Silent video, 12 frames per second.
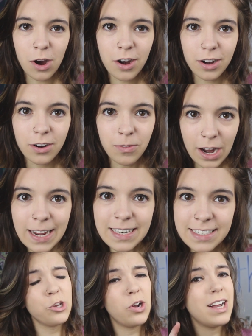water, right?
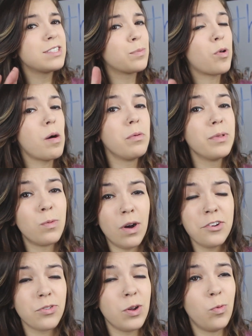You guys are probably
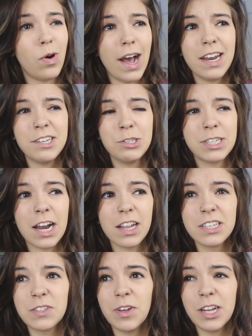wondering, why did you
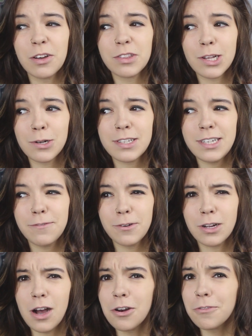title this video Thirsty
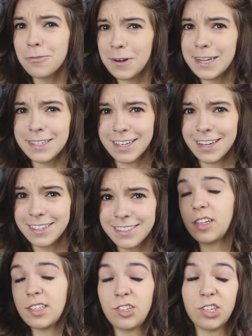for Connor Franta? Well,
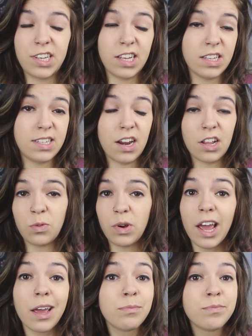first, let's just get this out of the
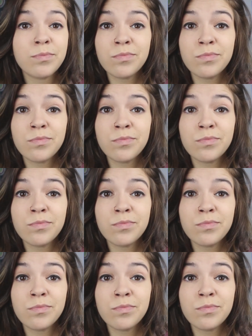way.